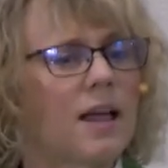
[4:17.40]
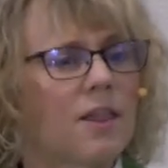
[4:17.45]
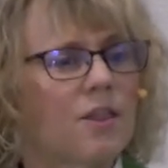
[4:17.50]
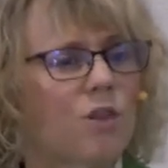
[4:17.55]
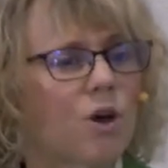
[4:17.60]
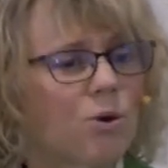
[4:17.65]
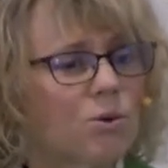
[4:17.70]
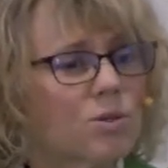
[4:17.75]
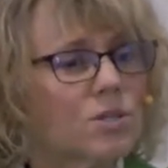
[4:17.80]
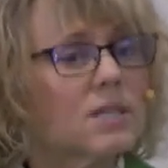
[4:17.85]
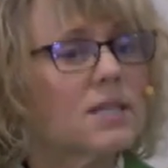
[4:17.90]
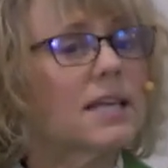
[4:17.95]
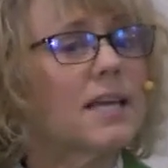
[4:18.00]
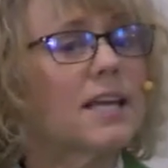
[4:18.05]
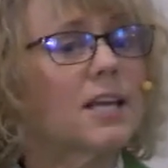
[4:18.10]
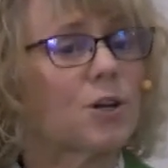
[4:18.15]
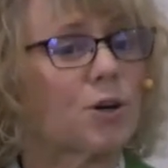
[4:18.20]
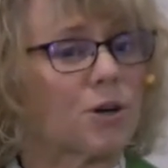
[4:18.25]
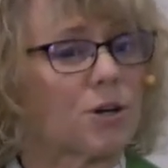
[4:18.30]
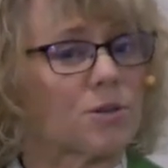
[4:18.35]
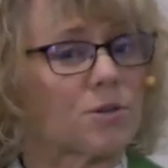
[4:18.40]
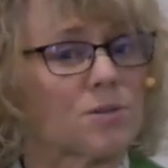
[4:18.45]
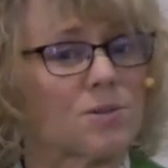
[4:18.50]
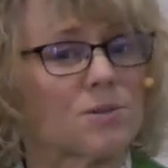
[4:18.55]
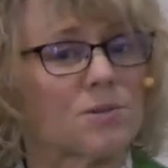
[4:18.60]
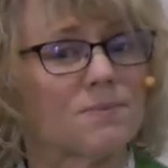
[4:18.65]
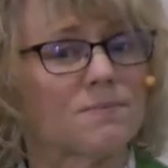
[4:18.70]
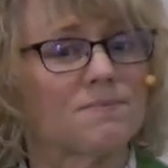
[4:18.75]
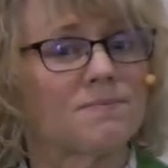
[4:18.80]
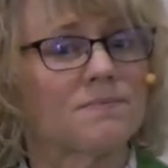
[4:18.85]
Those
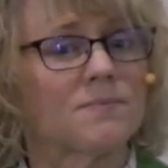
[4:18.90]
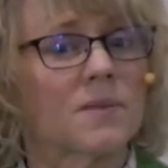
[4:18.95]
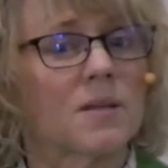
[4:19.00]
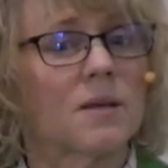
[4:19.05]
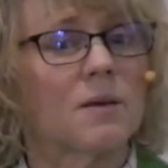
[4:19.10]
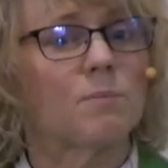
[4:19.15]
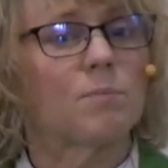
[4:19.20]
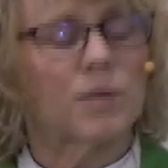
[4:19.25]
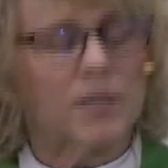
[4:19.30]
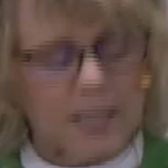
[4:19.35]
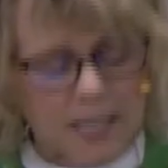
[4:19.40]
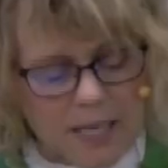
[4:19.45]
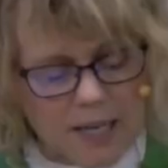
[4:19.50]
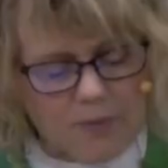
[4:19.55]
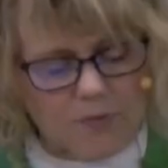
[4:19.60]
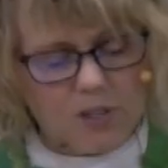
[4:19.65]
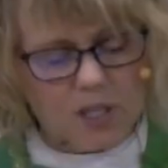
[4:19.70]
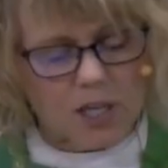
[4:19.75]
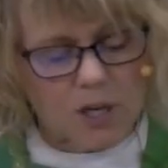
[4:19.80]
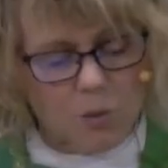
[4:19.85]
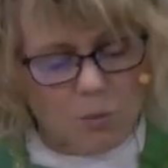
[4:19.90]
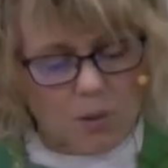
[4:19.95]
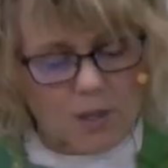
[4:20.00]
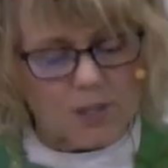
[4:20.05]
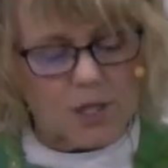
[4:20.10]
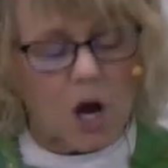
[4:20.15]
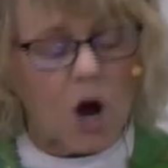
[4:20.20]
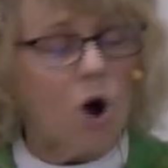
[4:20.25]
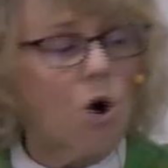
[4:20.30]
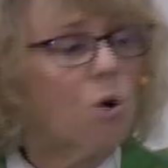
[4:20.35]
leaders believed it
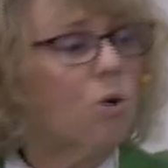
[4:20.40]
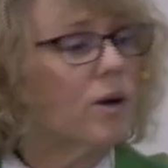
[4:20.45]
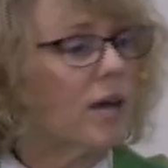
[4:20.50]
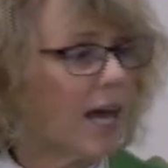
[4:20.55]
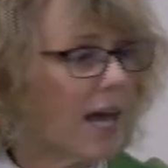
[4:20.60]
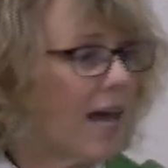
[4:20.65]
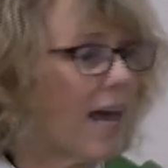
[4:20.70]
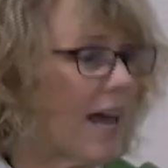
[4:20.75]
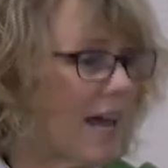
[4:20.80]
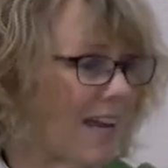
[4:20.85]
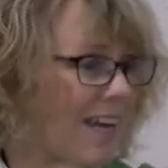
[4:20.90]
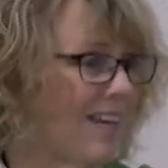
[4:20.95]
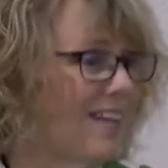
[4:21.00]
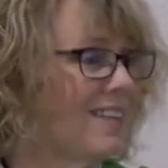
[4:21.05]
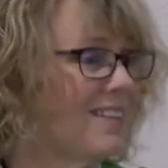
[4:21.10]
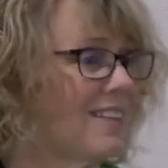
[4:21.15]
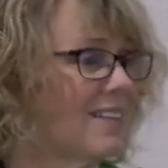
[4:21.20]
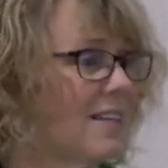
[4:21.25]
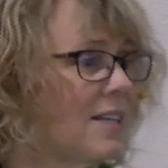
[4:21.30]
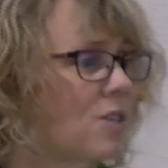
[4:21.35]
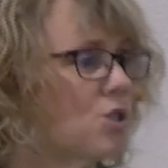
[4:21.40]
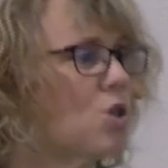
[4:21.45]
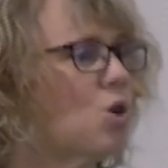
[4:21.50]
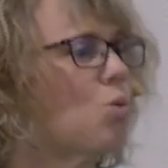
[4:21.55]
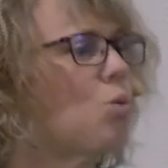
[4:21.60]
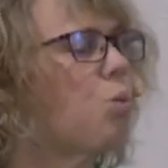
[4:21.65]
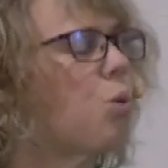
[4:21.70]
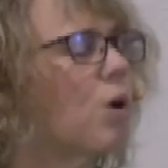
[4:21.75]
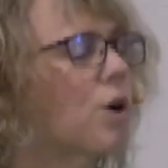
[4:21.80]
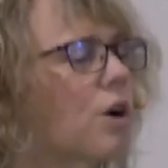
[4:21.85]
was okay to
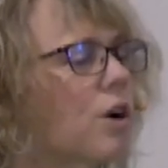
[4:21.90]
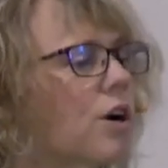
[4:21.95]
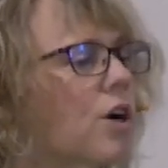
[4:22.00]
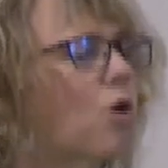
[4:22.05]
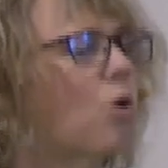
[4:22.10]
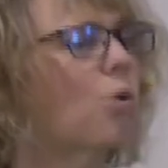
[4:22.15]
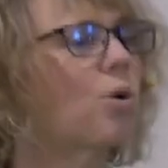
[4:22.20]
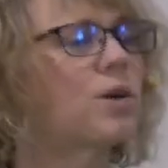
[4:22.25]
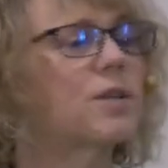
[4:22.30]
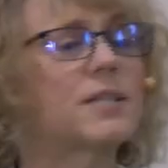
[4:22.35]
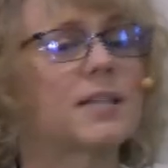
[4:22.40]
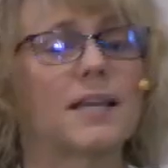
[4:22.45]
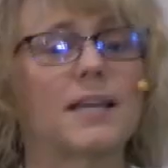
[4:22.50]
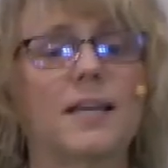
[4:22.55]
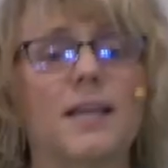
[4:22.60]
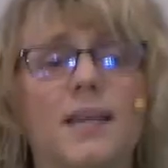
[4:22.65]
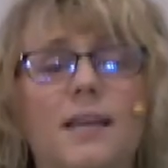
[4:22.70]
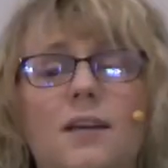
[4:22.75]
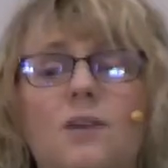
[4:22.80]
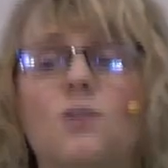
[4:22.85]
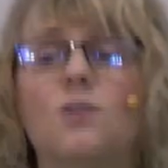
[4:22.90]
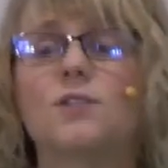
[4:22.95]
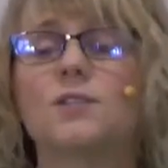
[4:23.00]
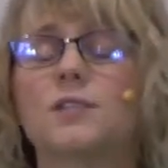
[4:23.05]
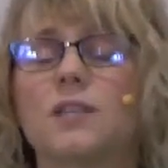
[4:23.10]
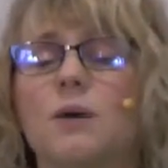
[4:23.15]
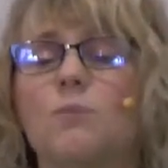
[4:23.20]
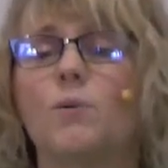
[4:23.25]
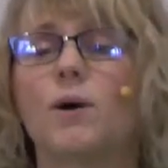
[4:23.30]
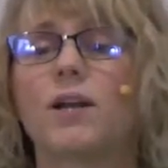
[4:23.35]
work or to heal
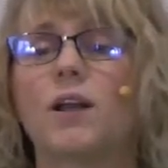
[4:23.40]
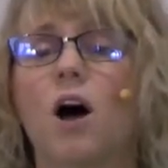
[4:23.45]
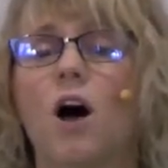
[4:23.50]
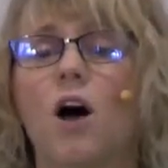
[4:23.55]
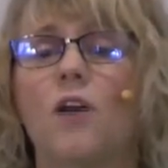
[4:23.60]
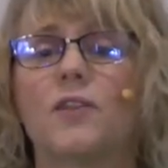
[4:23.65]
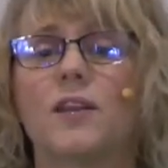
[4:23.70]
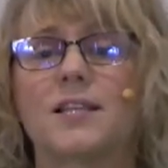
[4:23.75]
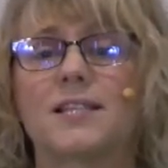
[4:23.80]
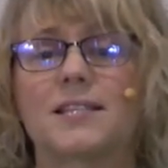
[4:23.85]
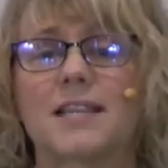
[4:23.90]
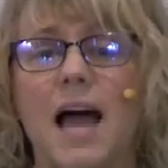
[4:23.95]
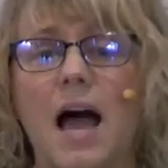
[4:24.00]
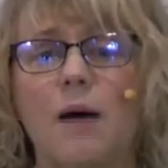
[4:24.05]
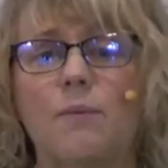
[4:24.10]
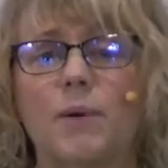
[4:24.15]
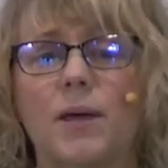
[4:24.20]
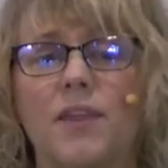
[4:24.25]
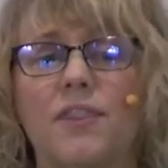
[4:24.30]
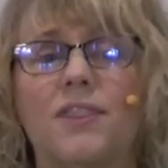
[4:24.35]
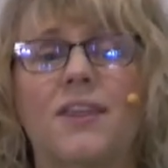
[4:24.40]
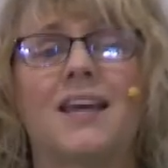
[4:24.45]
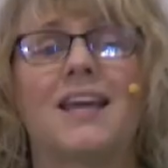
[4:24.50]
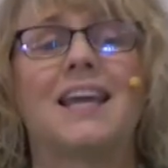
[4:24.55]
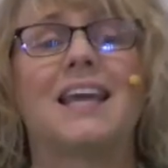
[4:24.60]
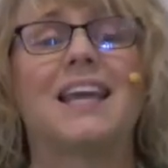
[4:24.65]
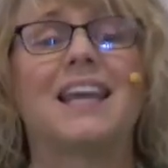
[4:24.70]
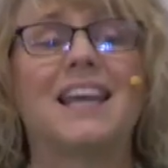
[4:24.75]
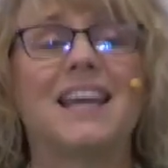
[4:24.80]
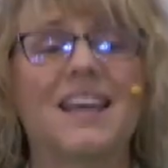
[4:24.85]
someone on the Sabbath
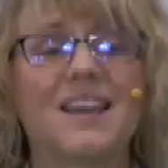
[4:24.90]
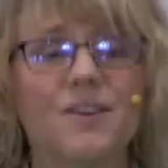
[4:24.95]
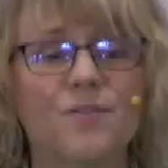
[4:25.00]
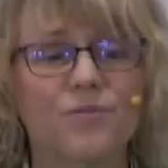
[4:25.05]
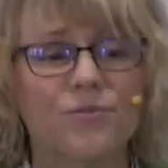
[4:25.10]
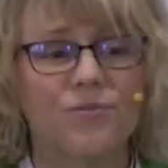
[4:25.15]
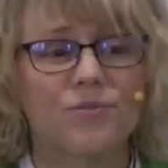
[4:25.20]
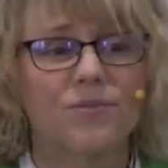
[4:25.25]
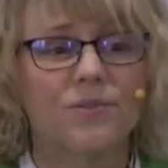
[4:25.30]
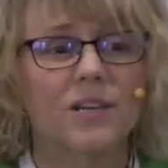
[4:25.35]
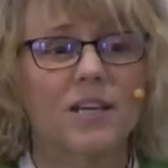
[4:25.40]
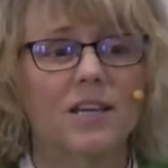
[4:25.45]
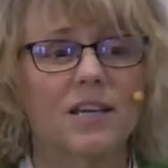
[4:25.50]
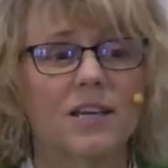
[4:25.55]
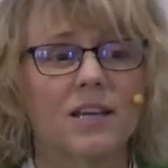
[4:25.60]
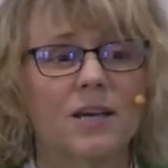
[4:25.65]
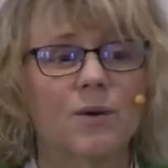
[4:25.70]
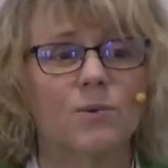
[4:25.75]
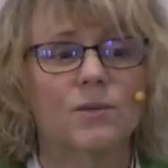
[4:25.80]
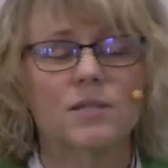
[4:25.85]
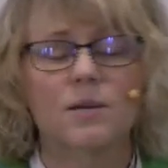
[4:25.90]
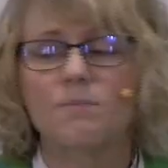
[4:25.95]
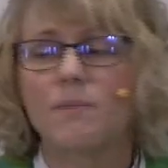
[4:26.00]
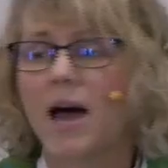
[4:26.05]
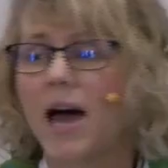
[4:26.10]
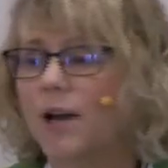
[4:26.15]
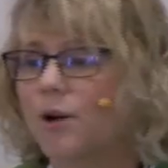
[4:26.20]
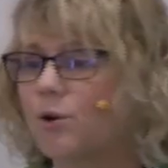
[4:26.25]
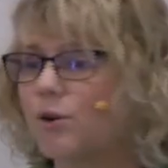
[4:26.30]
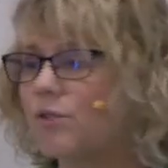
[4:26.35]
if it was a
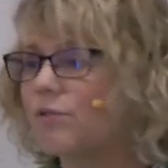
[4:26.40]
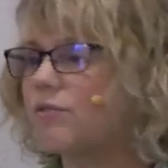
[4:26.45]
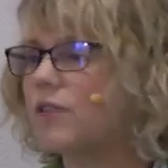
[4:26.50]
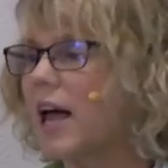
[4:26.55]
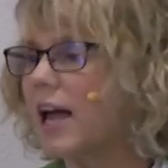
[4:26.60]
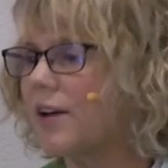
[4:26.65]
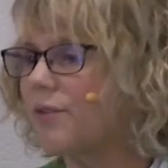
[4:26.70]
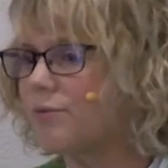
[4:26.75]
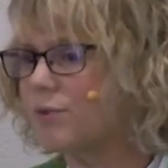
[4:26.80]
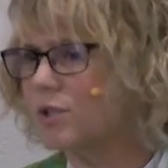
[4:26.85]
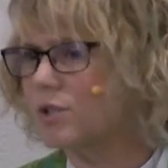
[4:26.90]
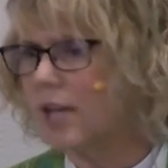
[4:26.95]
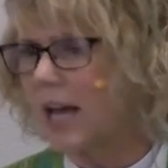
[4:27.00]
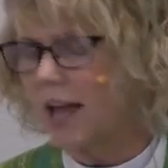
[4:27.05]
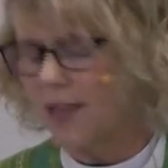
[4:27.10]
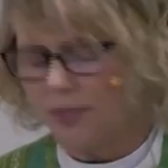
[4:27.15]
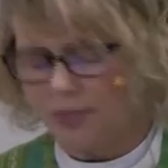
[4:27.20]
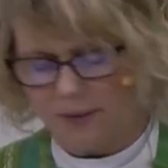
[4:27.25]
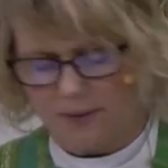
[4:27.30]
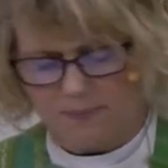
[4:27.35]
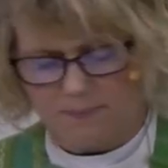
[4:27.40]
matter of life or death.